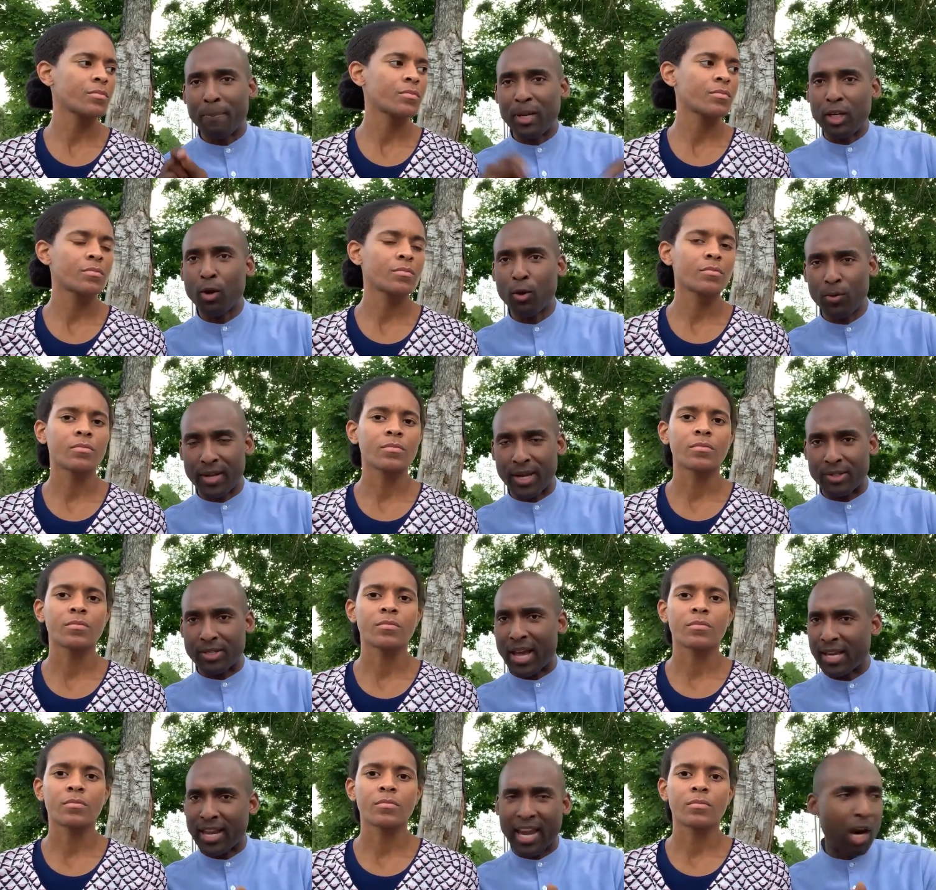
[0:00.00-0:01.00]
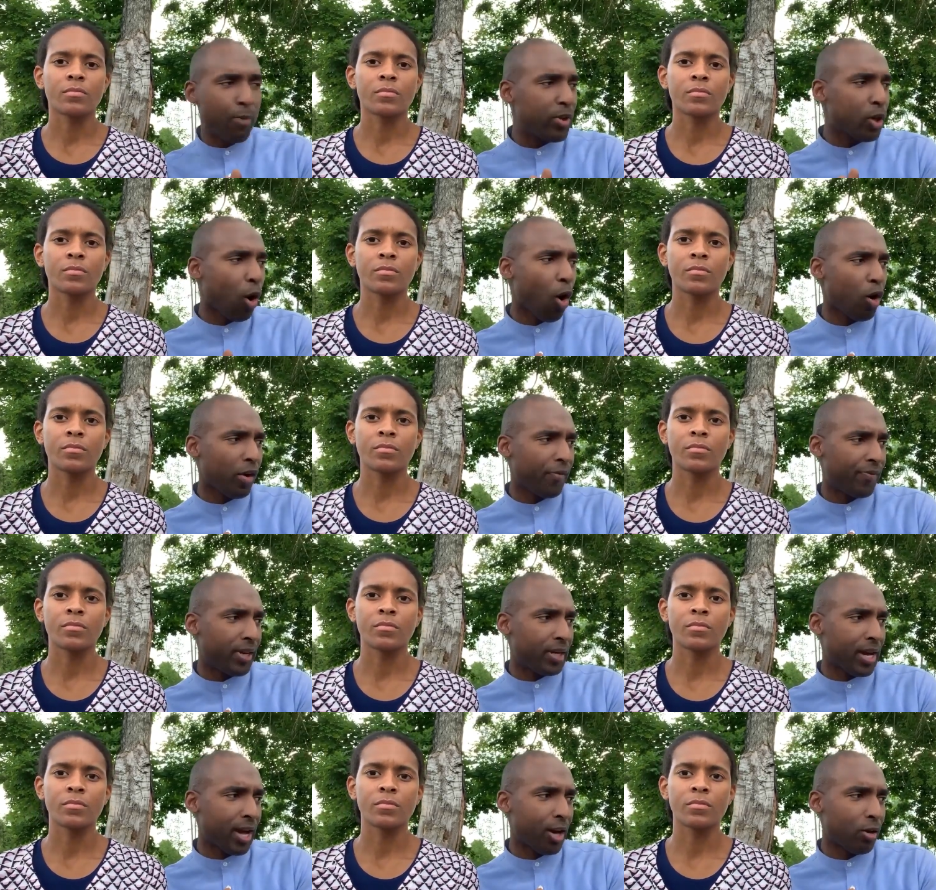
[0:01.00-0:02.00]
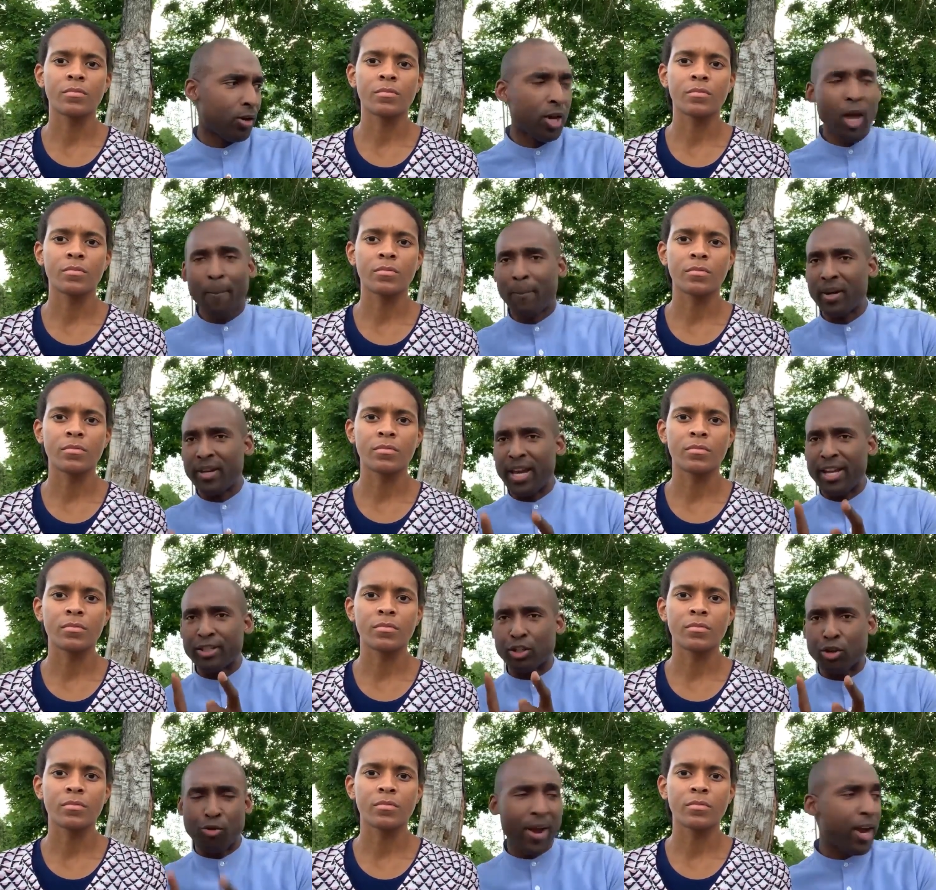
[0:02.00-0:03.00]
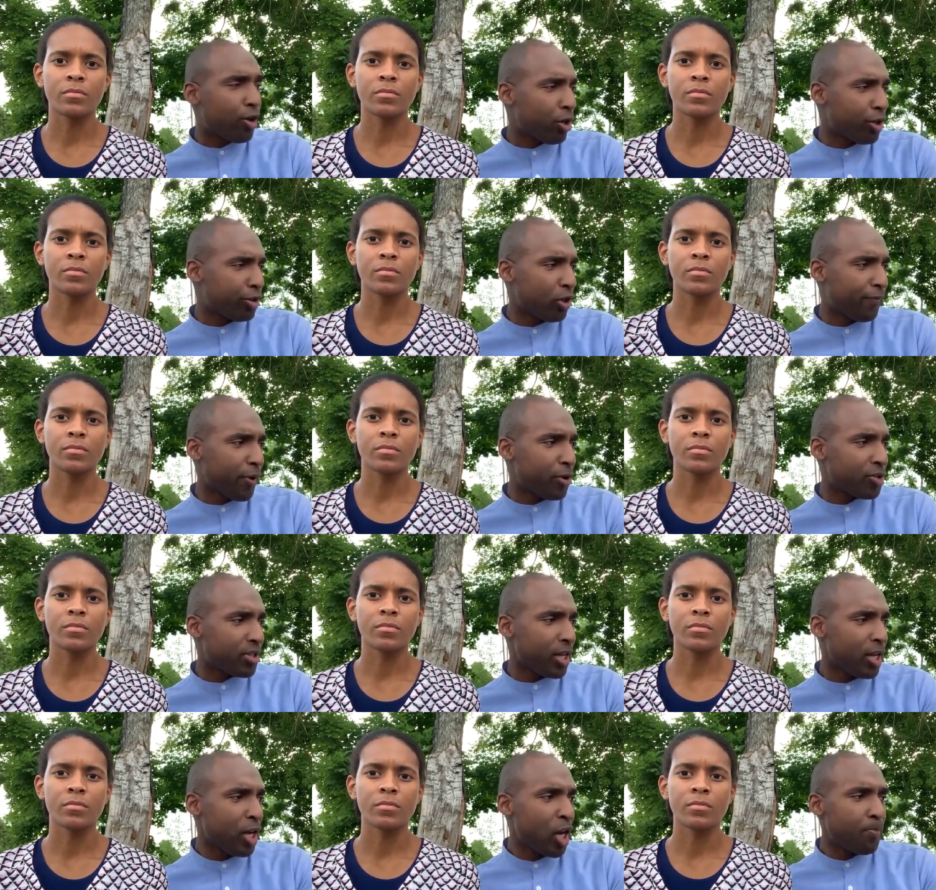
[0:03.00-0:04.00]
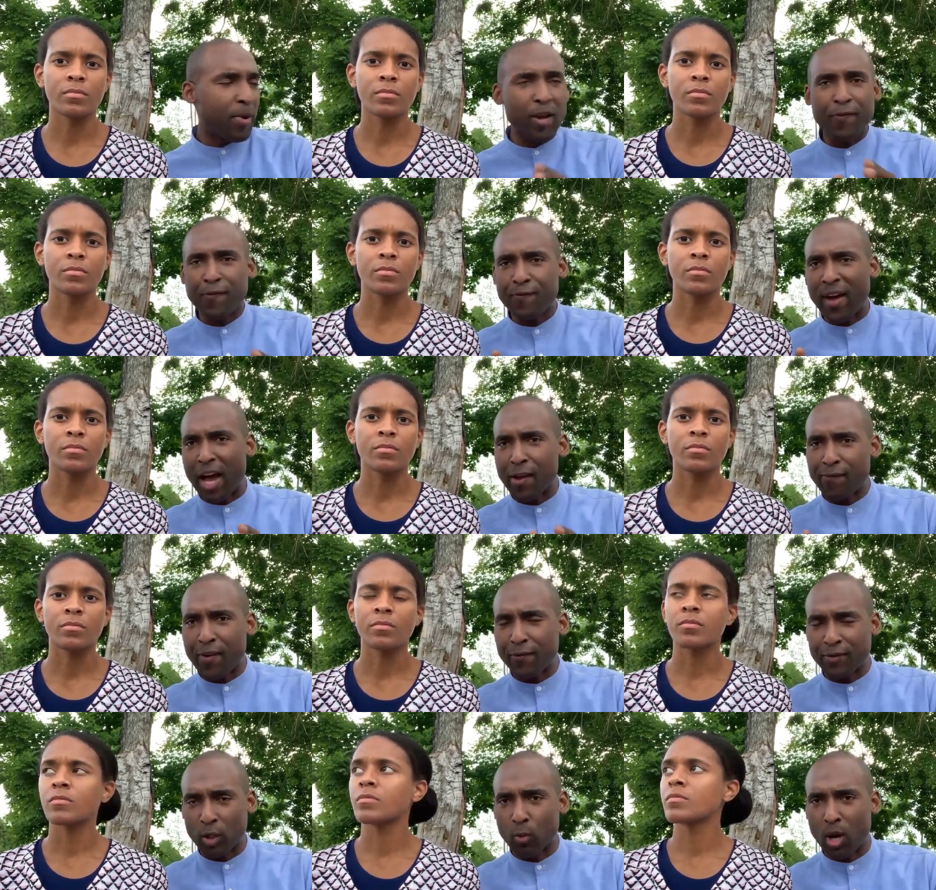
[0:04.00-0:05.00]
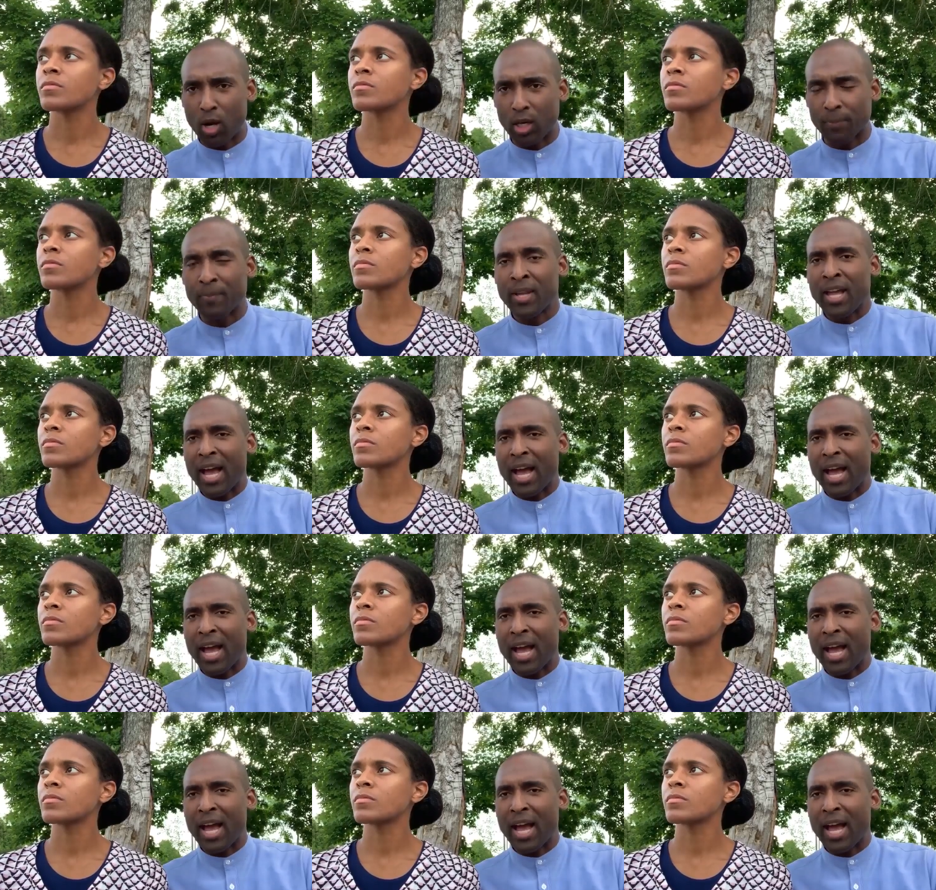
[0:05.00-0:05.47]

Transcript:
Speaker 1: below this. I can't read all of it now, but it's great controversy, page 551.